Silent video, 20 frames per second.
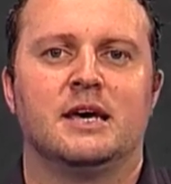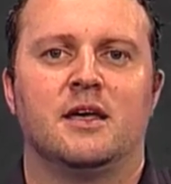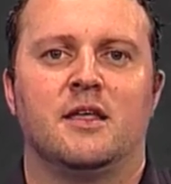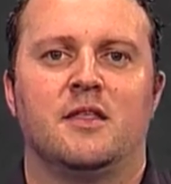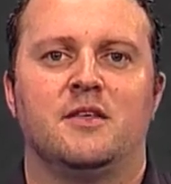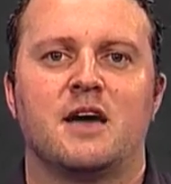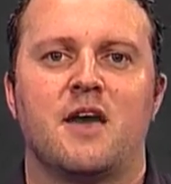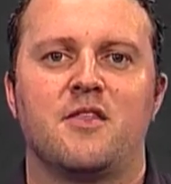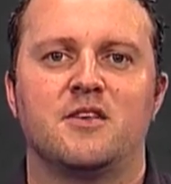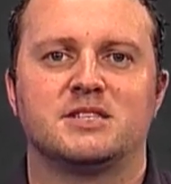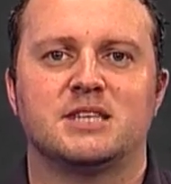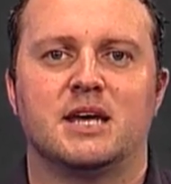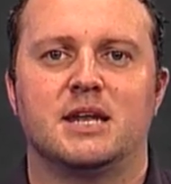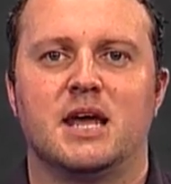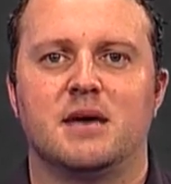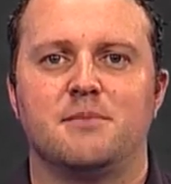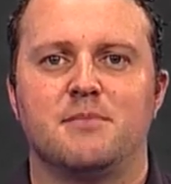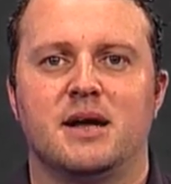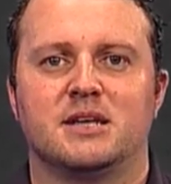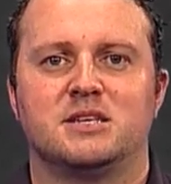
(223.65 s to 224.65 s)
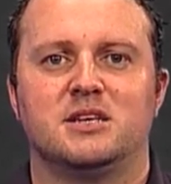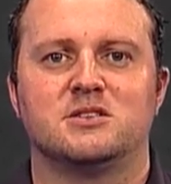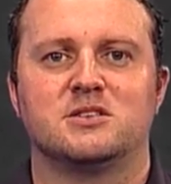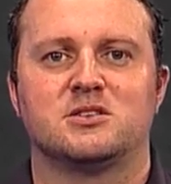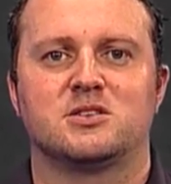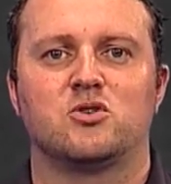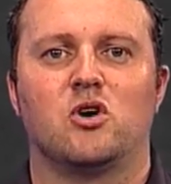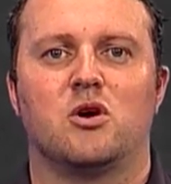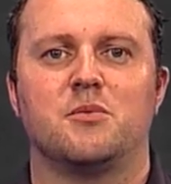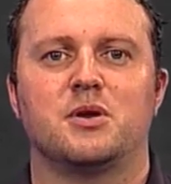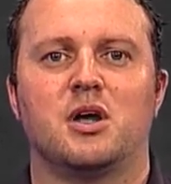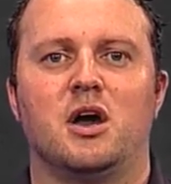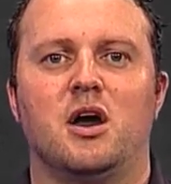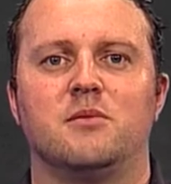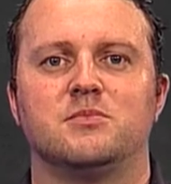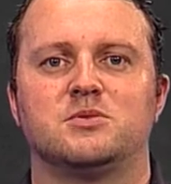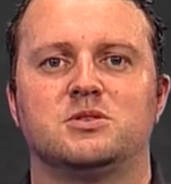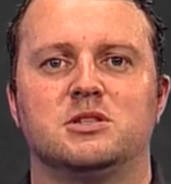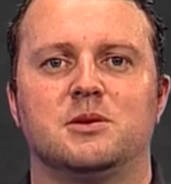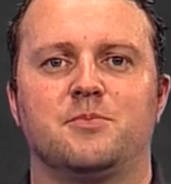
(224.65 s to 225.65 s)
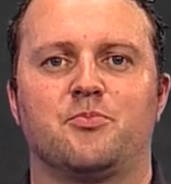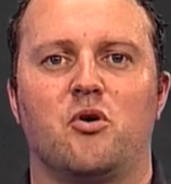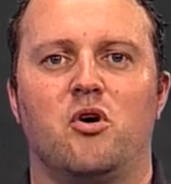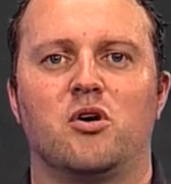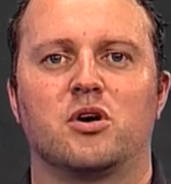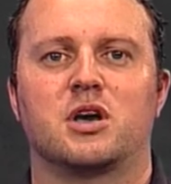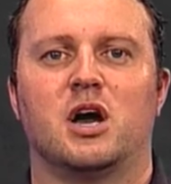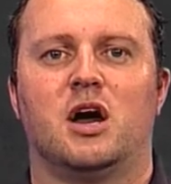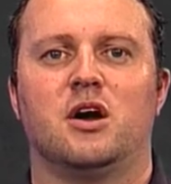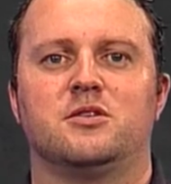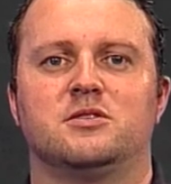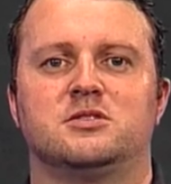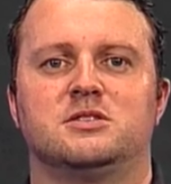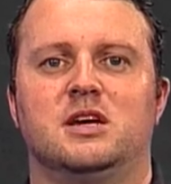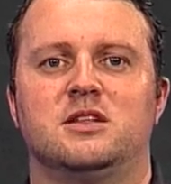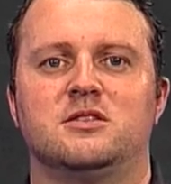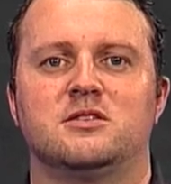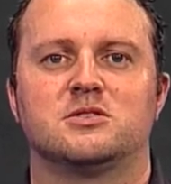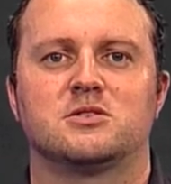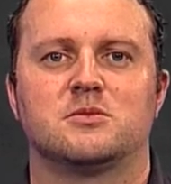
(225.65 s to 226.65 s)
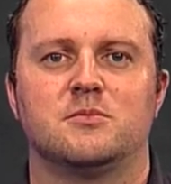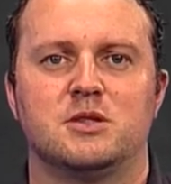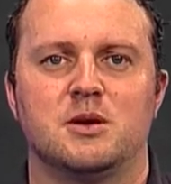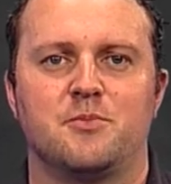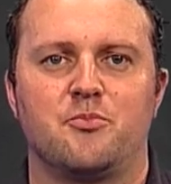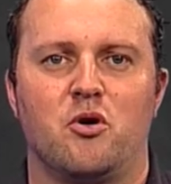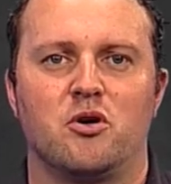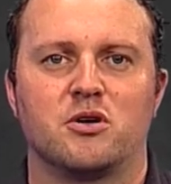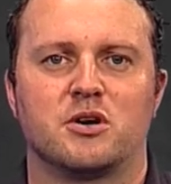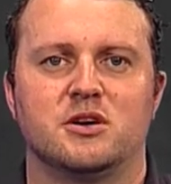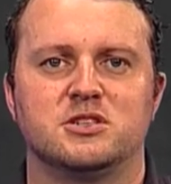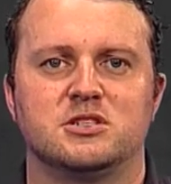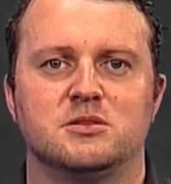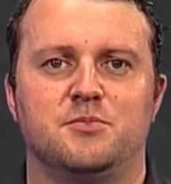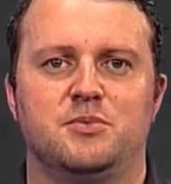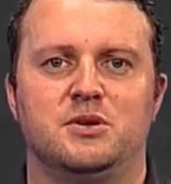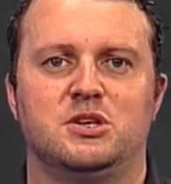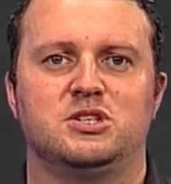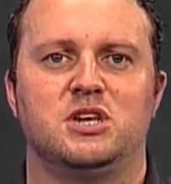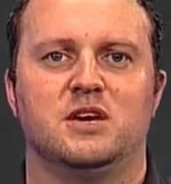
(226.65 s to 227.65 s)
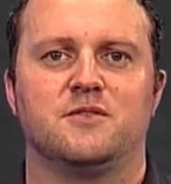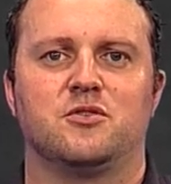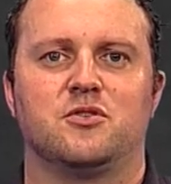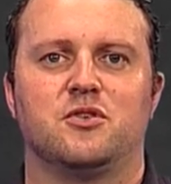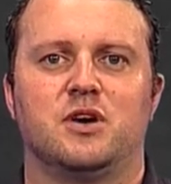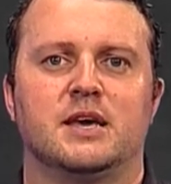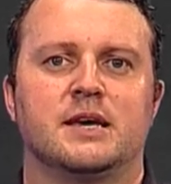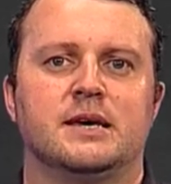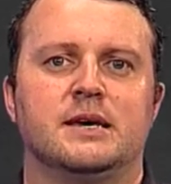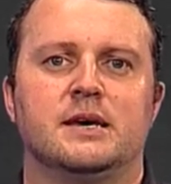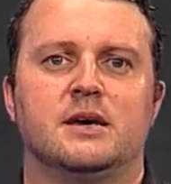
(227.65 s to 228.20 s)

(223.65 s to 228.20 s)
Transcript: The other Sunday match is the Storm at home to the Broncos, and the Broncos will be shivering.